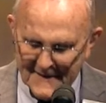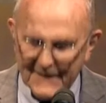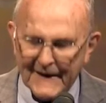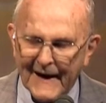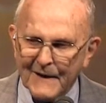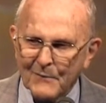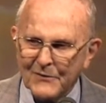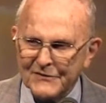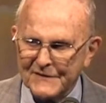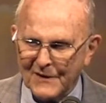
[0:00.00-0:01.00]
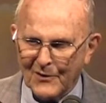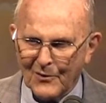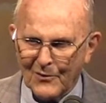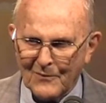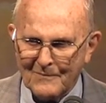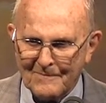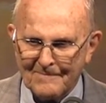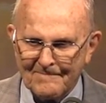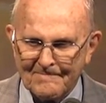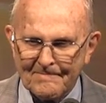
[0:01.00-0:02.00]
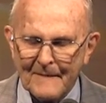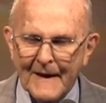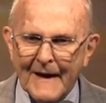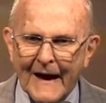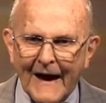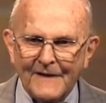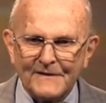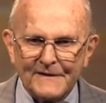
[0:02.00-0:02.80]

The animal soul has